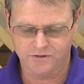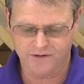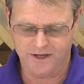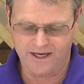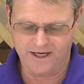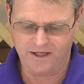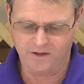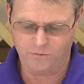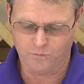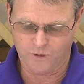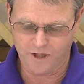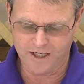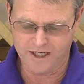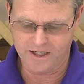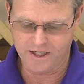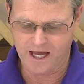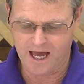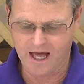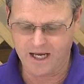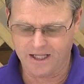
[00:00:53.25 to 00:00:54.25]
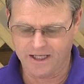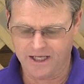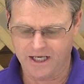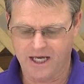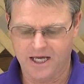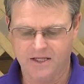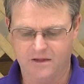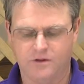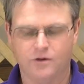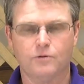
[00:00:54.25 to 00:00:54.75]
they can
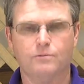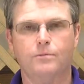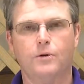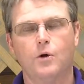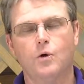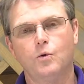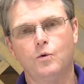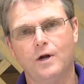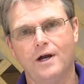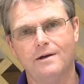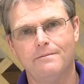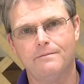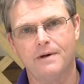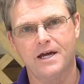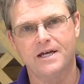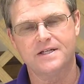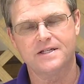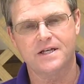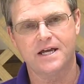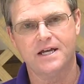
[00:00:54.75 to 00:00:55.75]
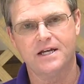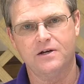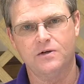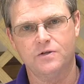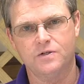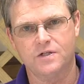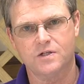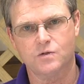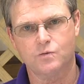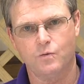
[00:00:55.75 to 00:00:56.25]
reallocate their program base
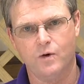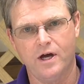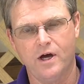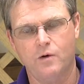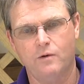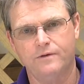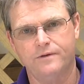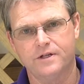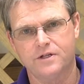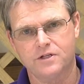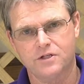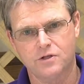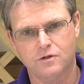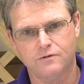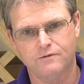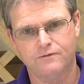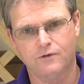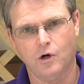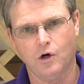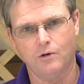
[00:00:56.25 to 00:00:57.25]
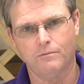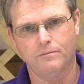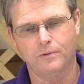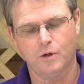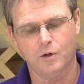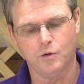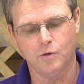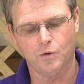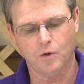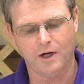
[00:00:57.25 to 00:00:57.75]
acres as well with this new farm
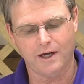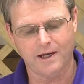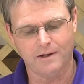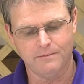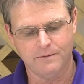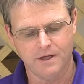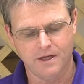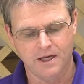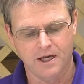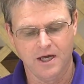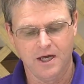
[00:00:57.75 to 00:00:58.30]
program.